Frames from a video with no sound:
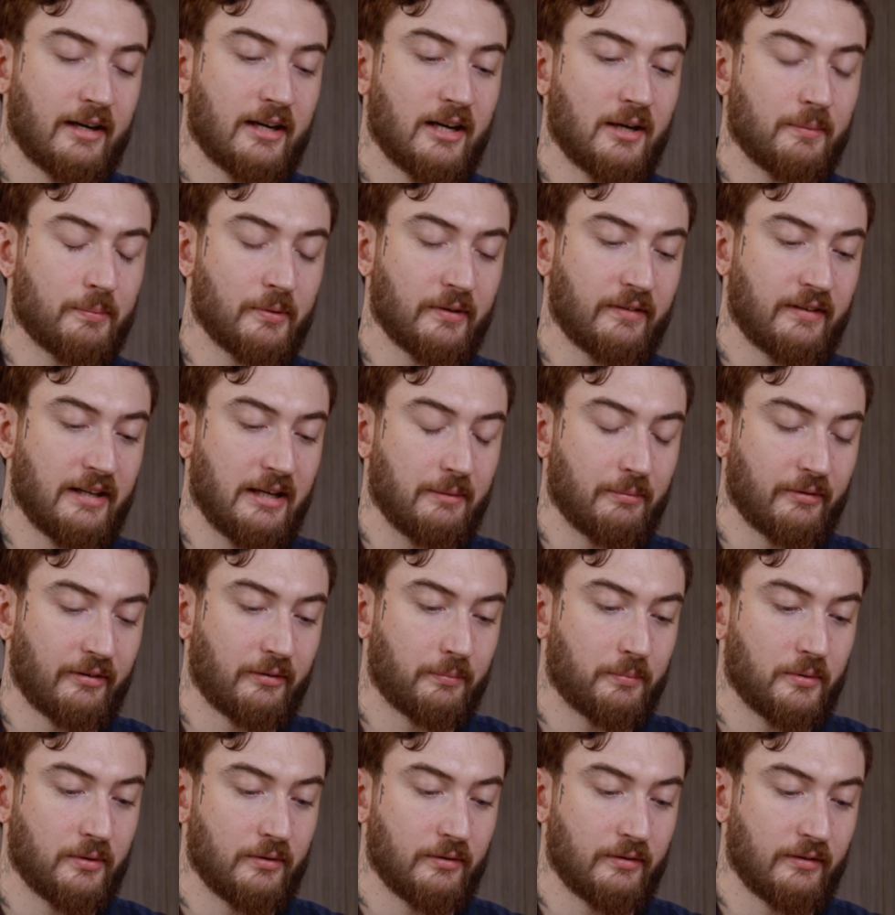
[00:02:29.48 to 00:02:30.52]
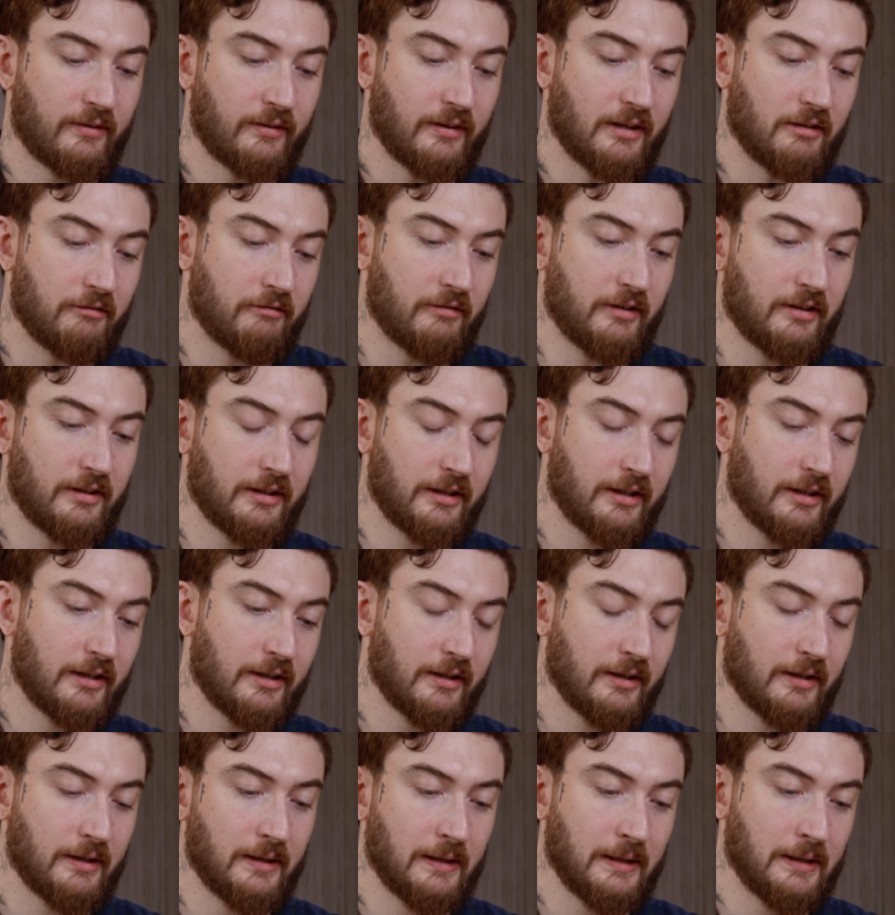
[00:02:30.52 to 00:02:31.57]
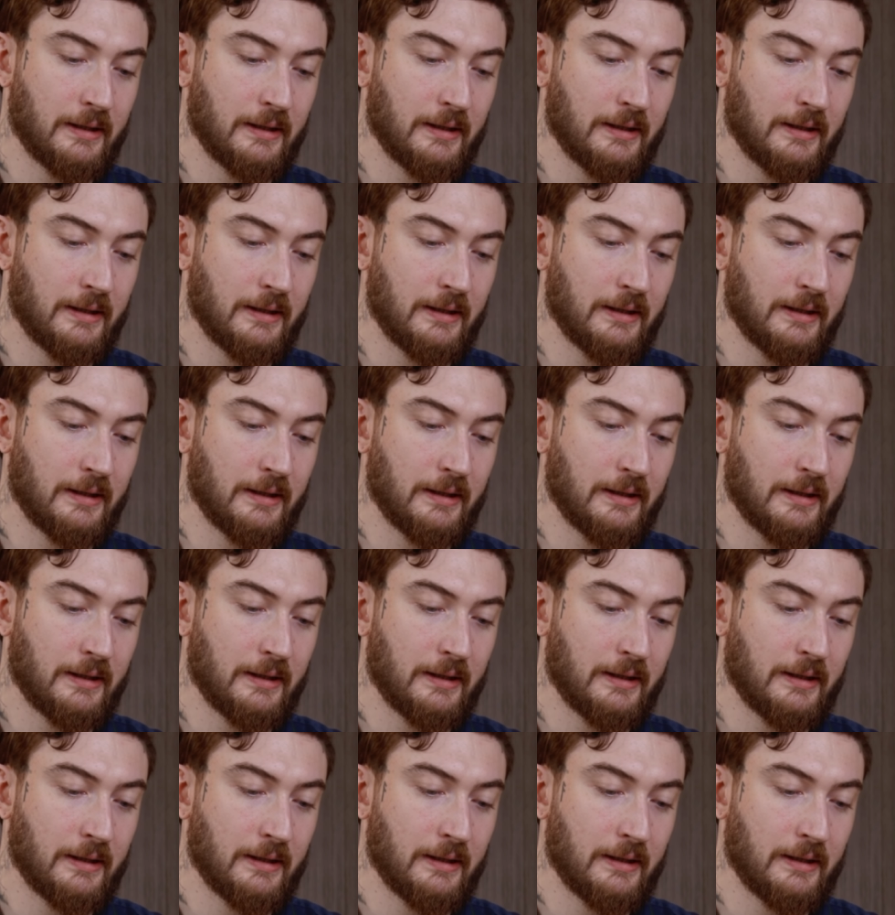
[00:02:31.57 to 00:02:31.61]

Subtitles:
couple tablespoons of vinegar.